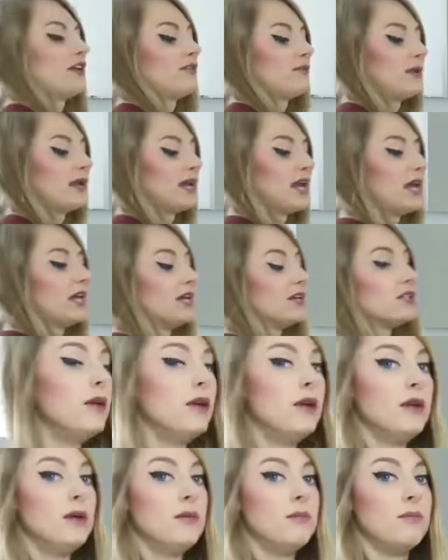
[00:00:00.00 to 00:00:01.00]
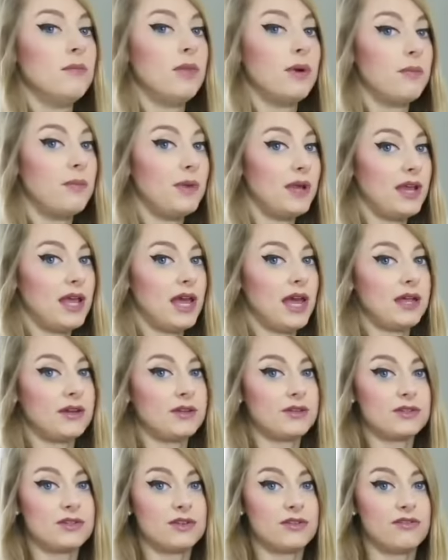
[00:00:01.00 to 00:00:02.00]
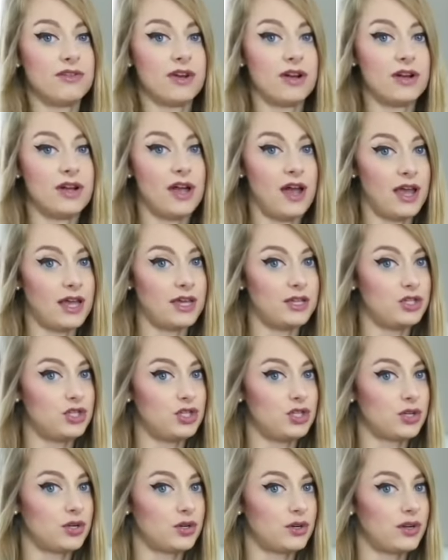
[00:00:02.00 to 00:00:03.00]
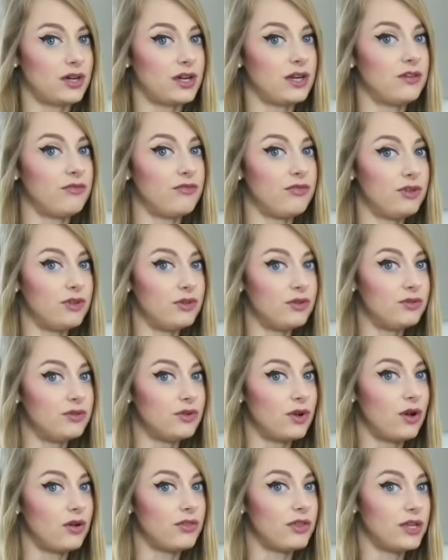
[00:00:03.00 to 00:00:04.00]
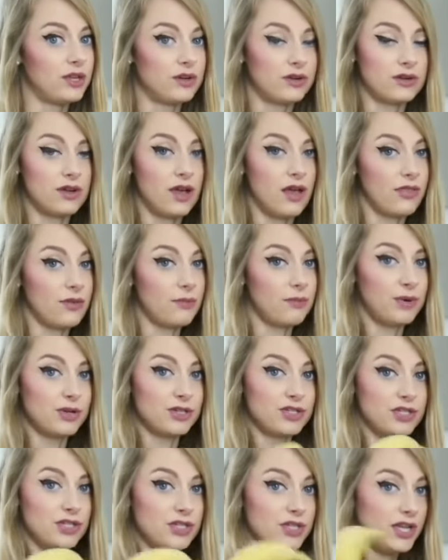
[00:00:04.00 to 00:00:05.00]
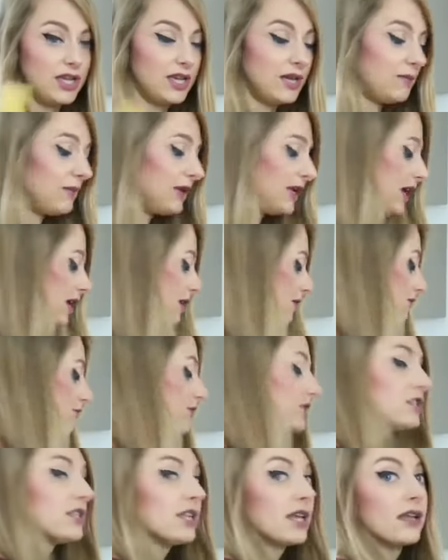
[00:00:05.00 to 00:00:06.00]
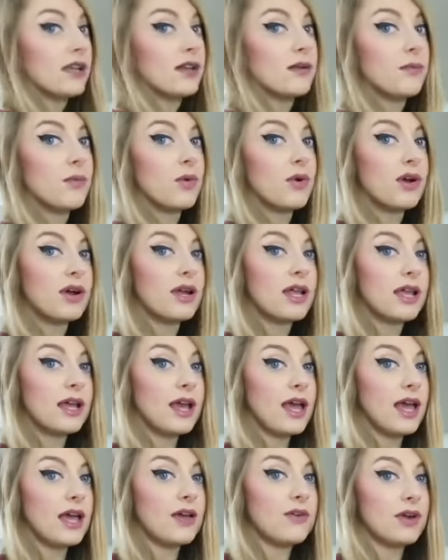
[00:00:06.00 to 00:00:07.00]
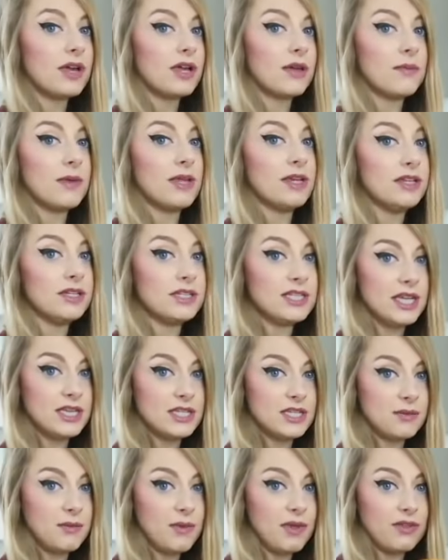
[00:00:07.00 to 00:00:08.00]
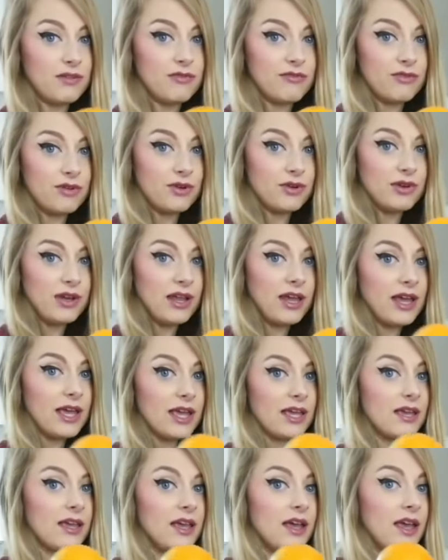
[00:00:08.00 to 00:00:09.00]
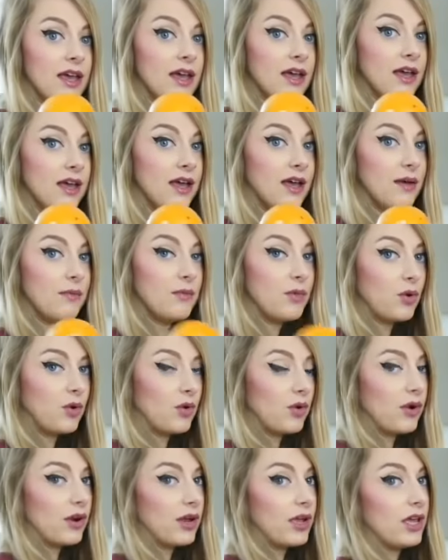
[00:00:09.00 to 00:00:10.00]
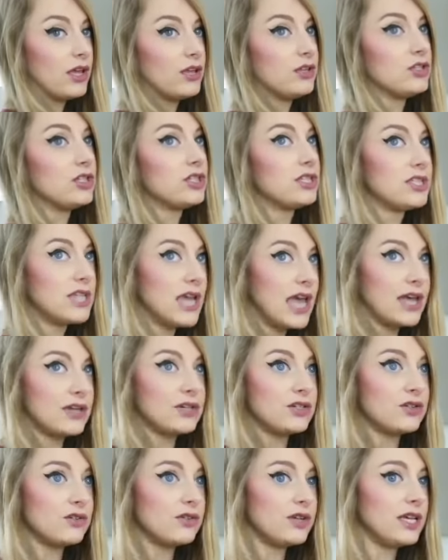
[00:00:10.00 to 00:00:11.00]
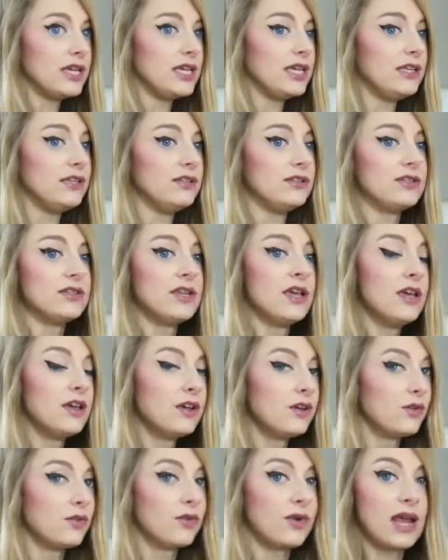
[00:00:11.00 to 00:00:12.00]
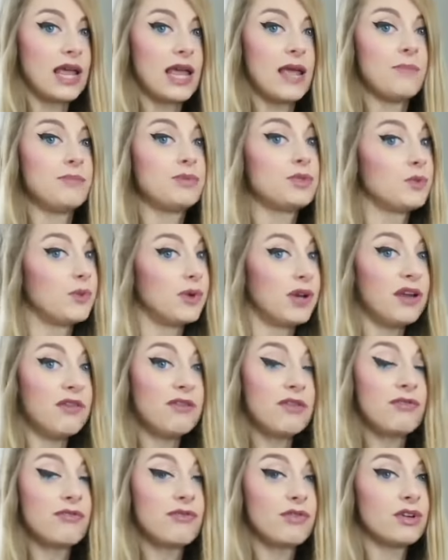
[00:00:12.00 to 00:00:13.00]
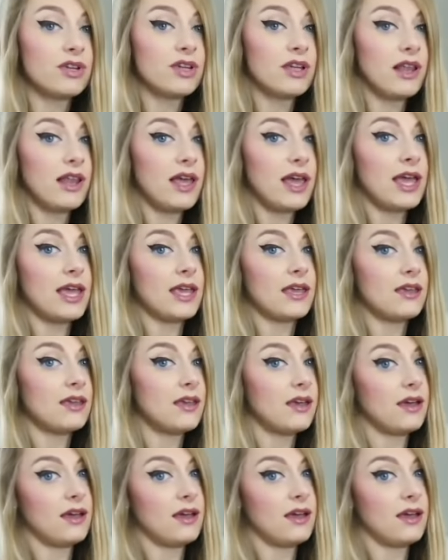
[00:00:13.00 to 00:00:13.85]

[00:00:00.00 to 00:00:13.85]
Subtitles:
of bananas, but bananas are very high in sugar, and if you know that you're not the person to eat a banana first thing in the morning, I recommend you take some other fruit like orange, tangerines, grapes, whatever fruit you like,